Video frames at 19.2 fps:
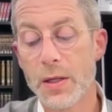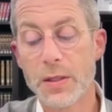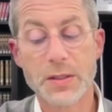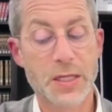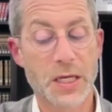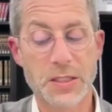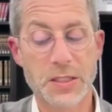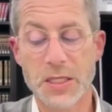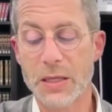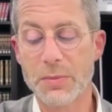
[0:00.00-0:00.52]

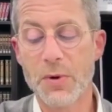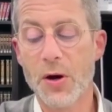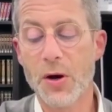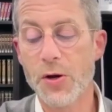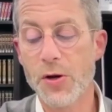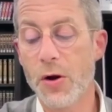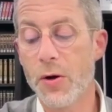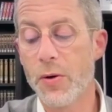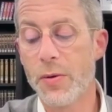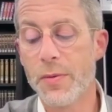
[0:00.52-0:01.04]
Says the Gemara,
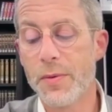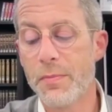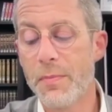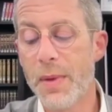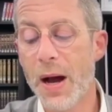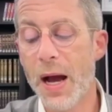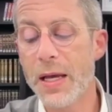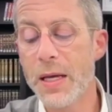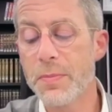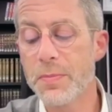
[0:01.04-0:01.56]
no.
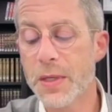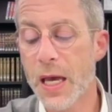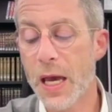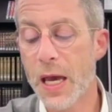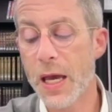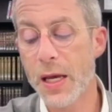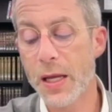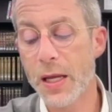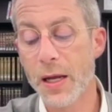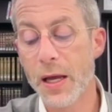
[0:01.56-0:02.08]
Ma'in
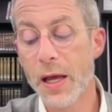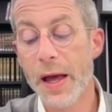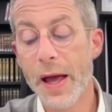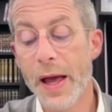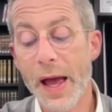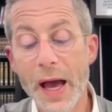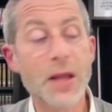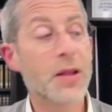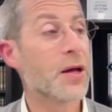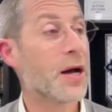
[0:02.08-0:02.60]
kain
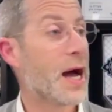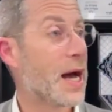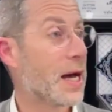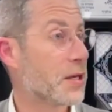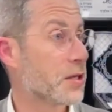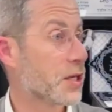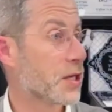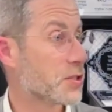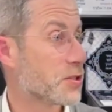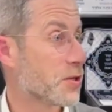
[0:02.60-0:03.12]
ella ad
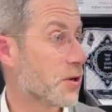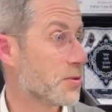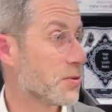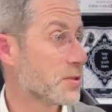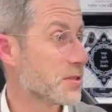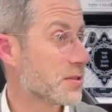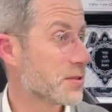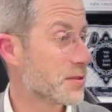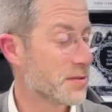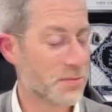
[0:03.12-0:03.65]

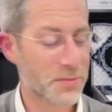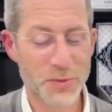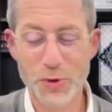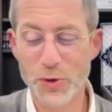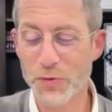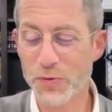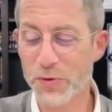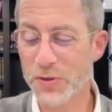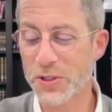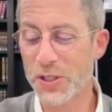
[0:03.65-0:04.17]
chatzos.
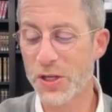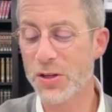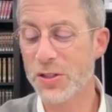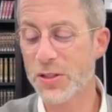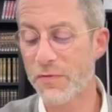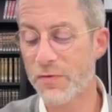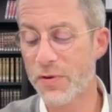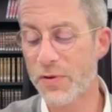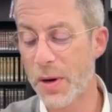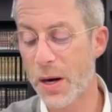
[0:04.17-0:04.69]
Beautiful
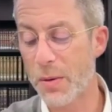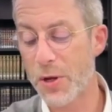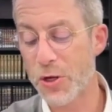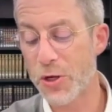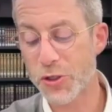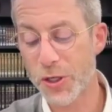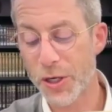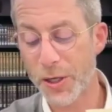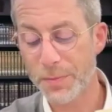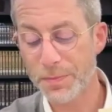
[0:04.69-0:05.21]
diak from our
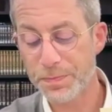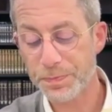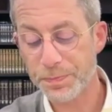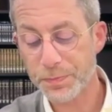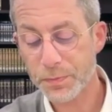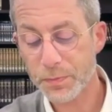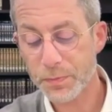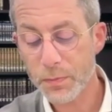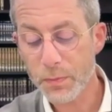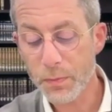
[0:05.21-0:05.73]
Mishnah.
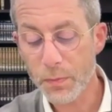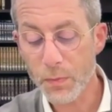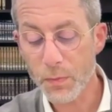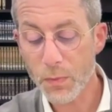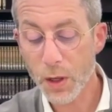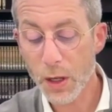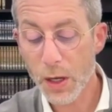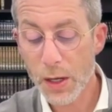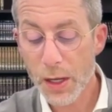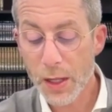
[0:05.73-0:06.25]

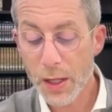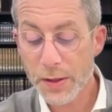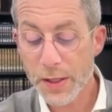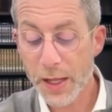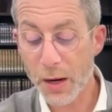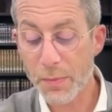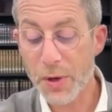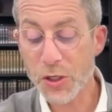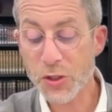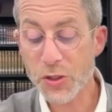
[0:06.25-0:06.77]

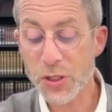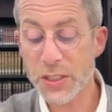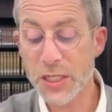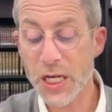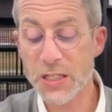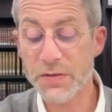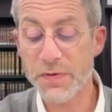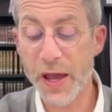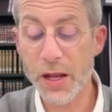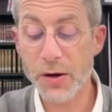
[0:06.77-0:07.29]
That our Mishnah
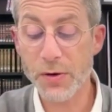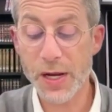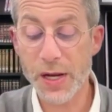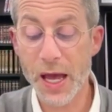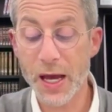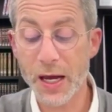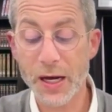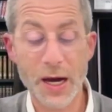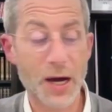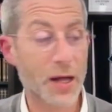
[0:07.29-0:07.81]
says ve'inu
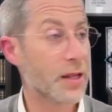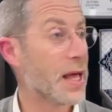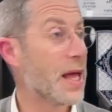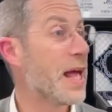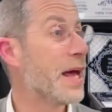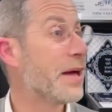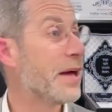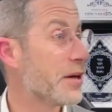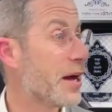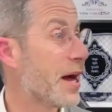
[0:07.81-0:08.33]
nechal
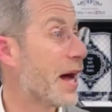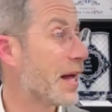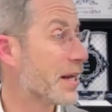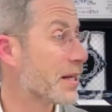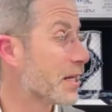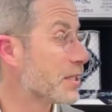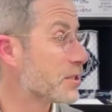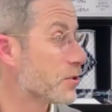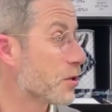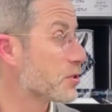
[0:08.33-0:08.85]
ella ad
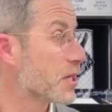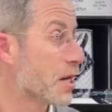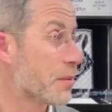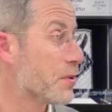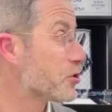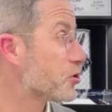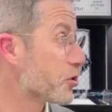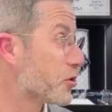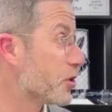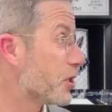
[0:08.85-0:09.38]
chatzos. Our
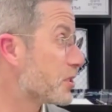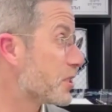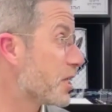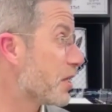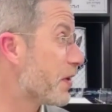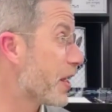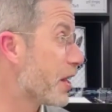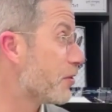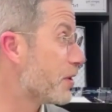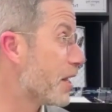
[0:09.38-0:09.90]
Mishnah could have said
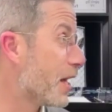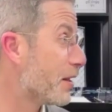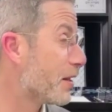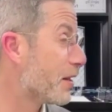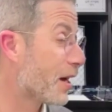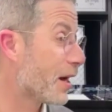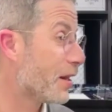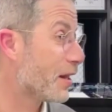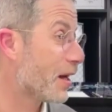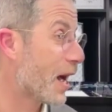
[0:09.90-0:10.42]
ve'inu
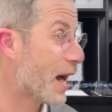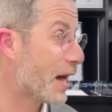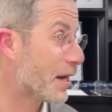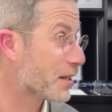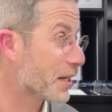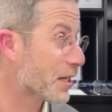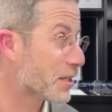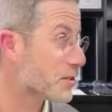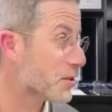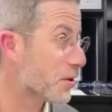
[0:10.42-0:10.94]
nechal ad
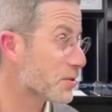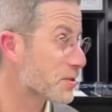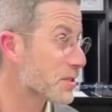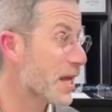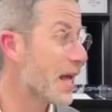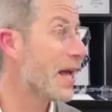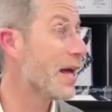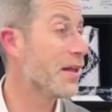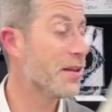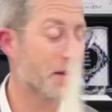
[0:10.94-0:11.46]
chatzos.
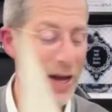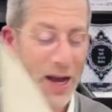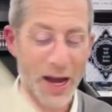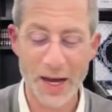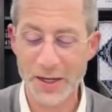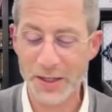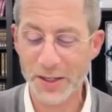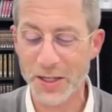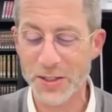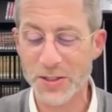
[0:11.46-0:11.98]
Ella
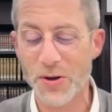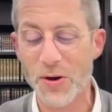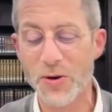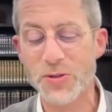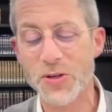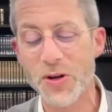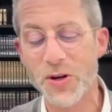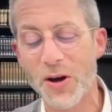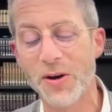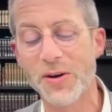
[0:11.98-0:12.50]
ad
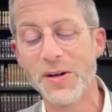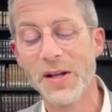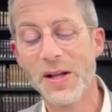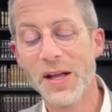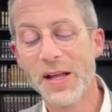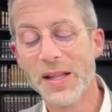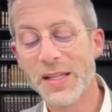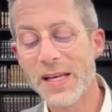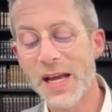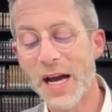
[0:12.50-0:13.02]
chatzos. Oh,
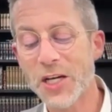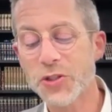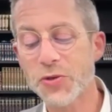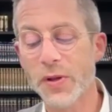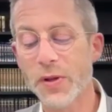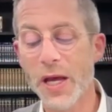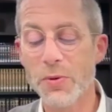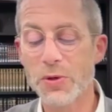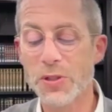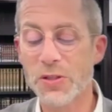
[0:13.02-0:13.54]
the extra
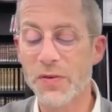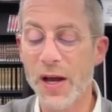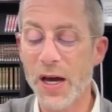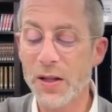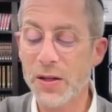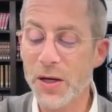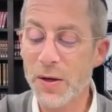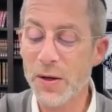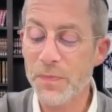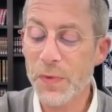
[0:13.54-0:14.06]
language of
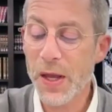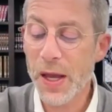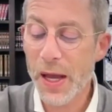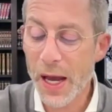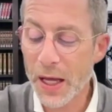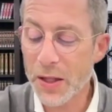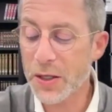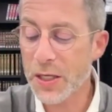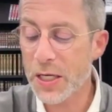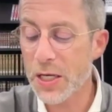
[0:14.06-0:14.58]
ella
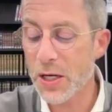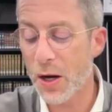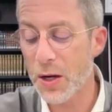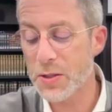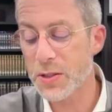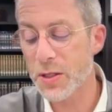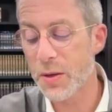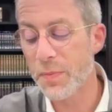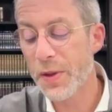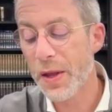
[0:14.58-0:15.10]
ki
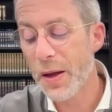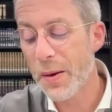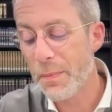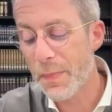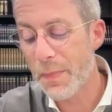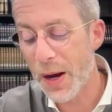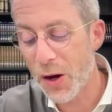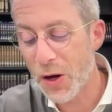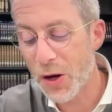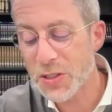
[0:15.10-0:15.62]
hasam.
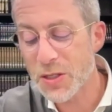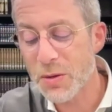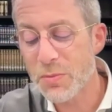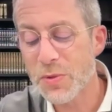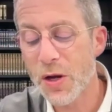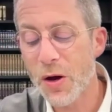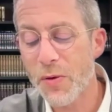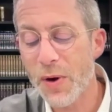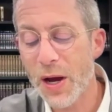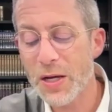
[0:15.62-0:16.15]
Ma hasam
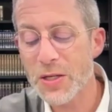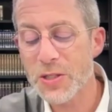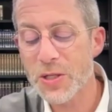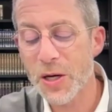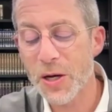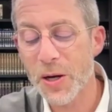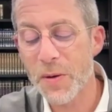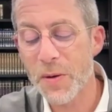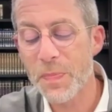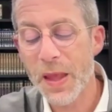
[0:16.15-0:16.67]

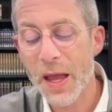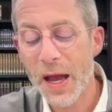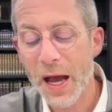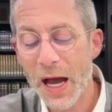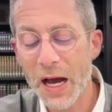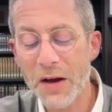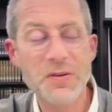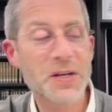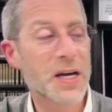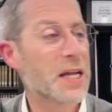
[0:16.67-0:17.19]
deoraisa,
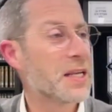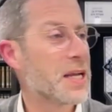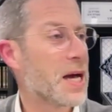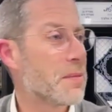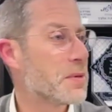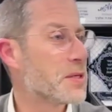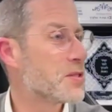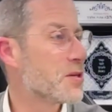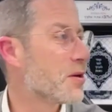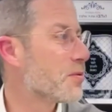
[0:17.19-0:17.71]
afkan
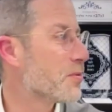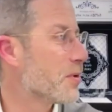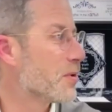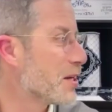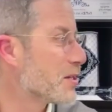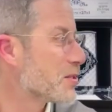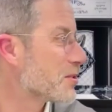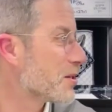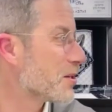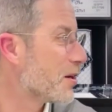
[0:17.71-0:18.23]
nami
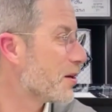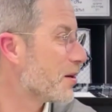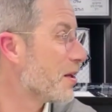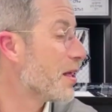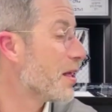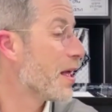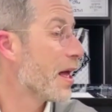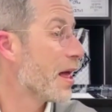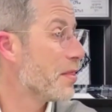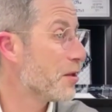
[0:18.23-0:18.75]
deoraisa.
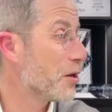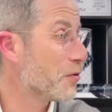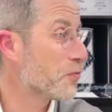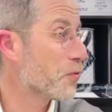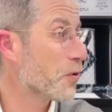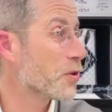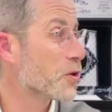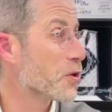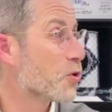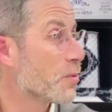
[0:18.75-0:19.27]
And
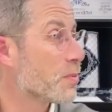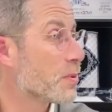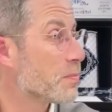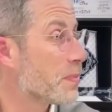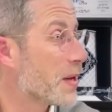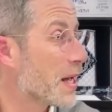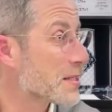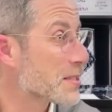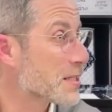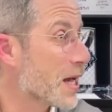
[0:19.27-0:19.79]
therefore, the korban
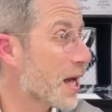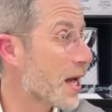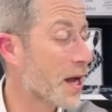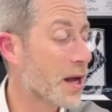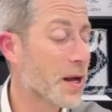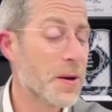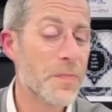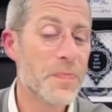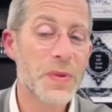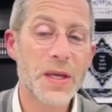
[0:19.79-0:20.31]

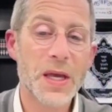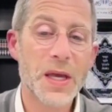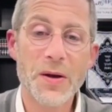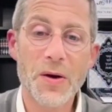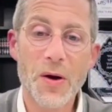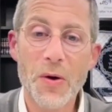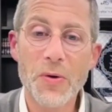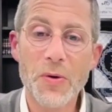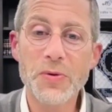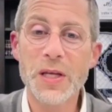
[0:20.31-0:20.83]
pesach can
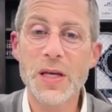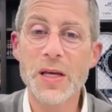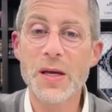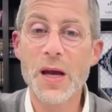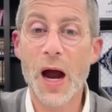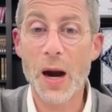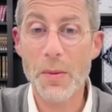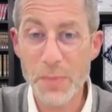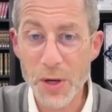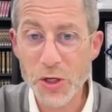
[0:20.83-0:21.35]
only,
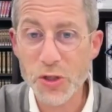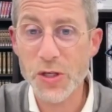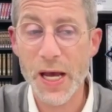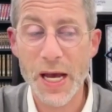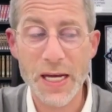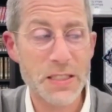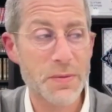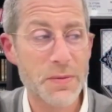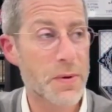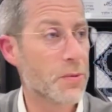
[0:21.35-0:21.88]
our Mishnah
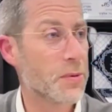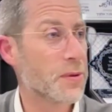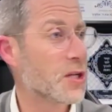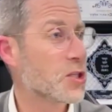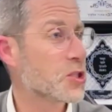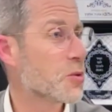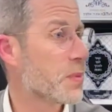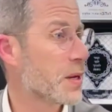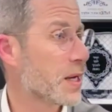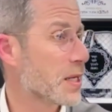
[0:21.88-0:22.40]
has to be Rabbi
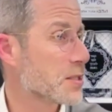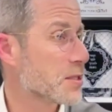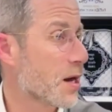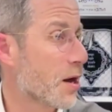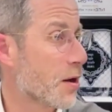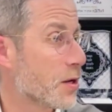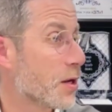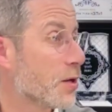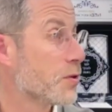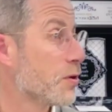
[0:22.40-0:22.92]
Elazar ben
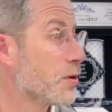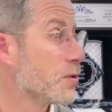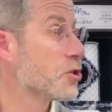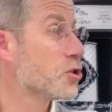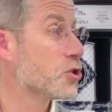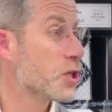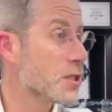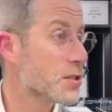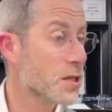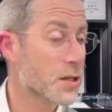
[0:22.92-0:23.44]
Azariah. There is a
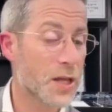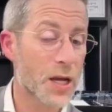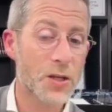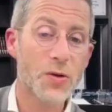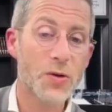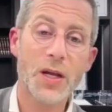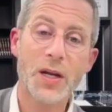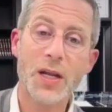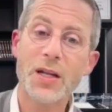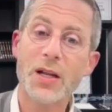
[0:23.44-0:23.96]
shita that
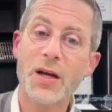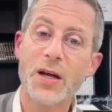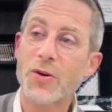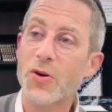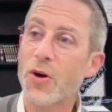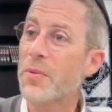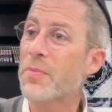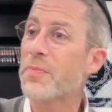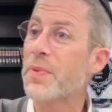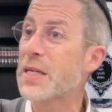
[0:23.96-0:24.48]
you can eat a
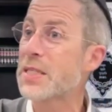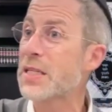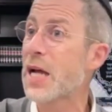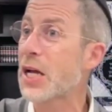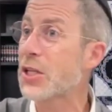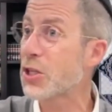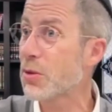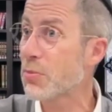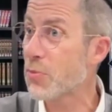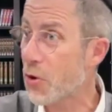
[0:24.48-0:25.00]
korban
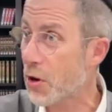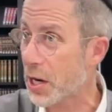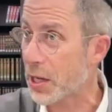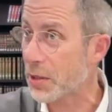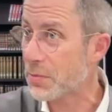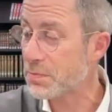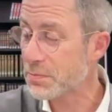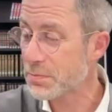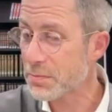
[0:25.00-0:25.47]
pesach till morning.